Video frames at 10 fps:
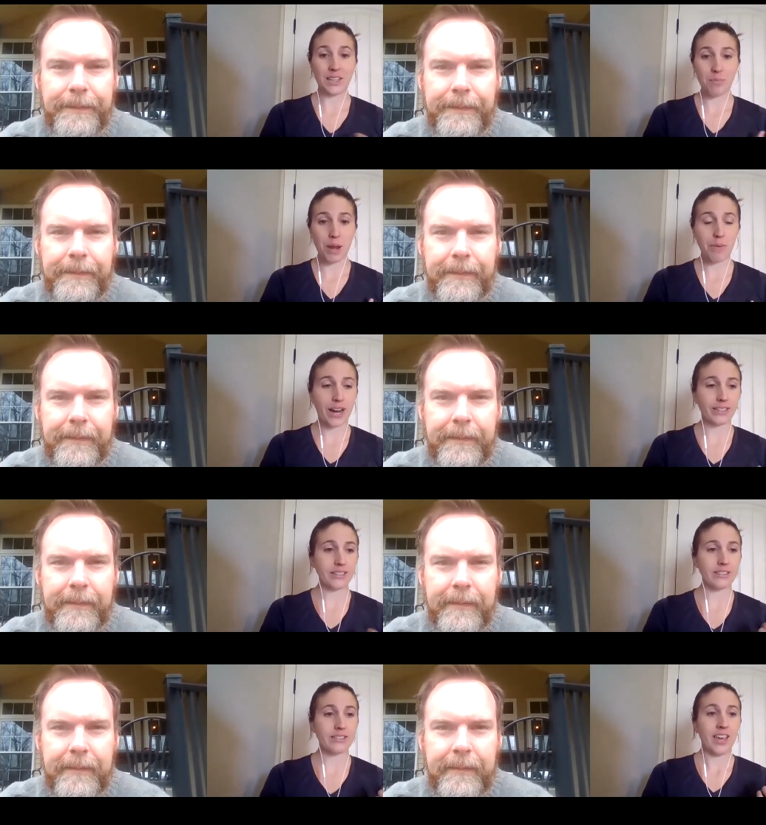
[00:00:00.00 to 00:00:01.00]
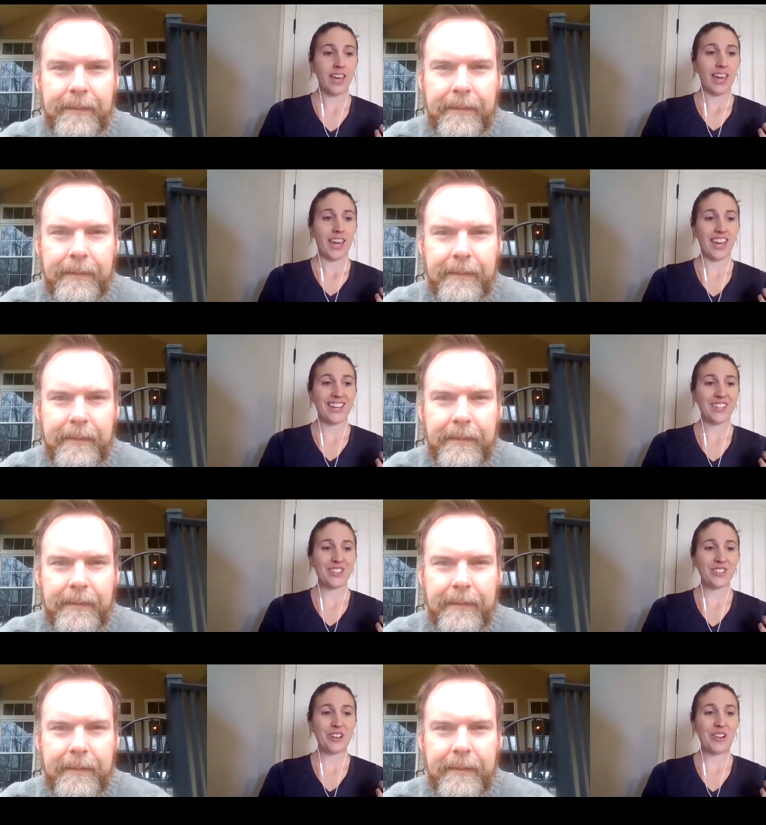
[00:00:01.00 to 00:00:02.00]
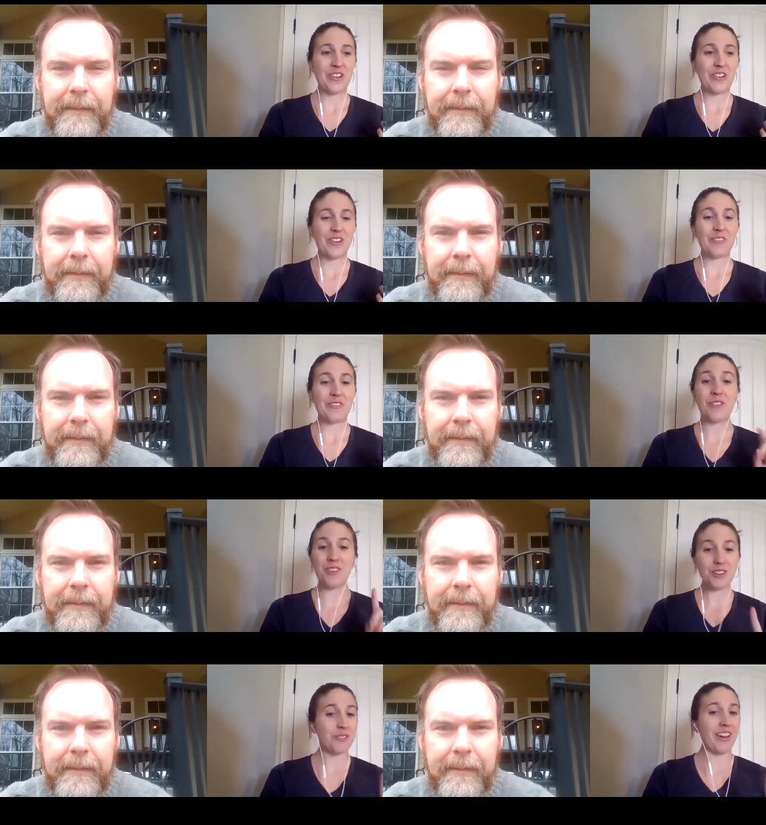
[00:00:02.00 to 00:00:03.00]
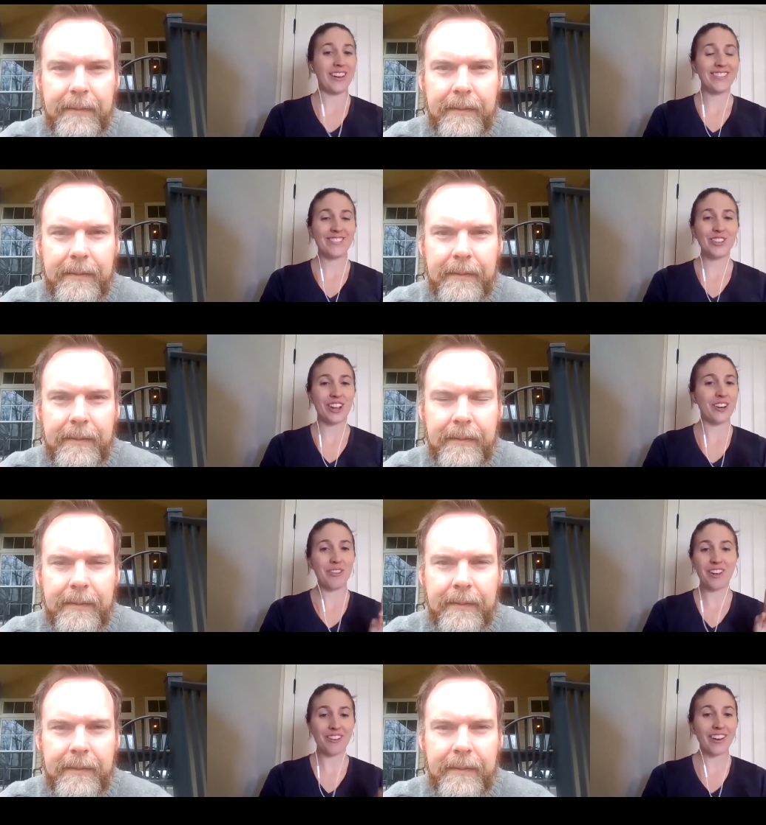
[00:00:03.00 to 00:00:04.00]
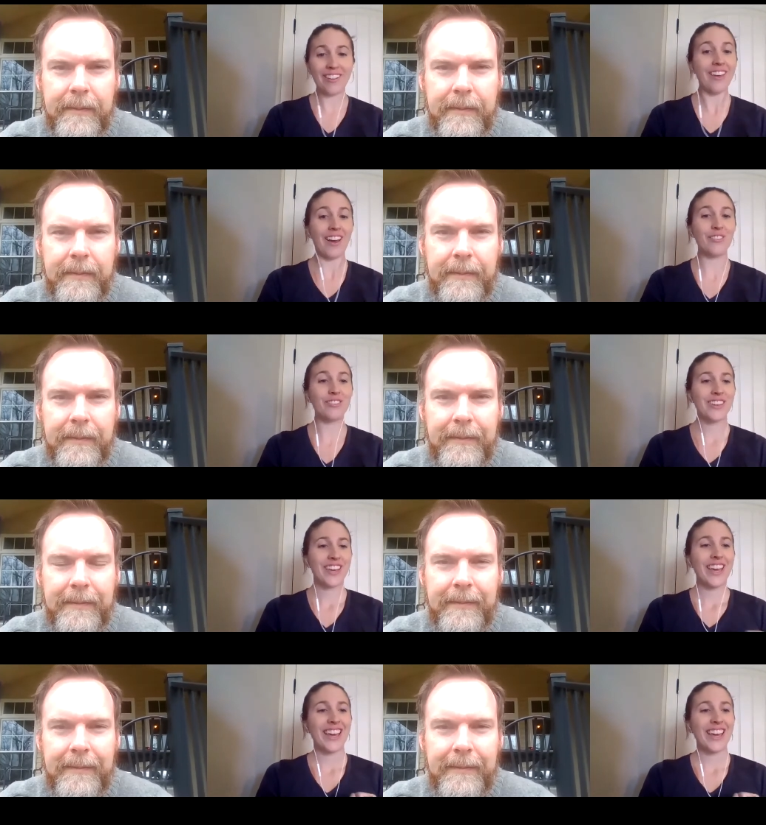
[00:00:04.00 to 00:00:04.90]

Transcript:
Speaker 1: in my practice. And so the first one, which I know that you're going to love,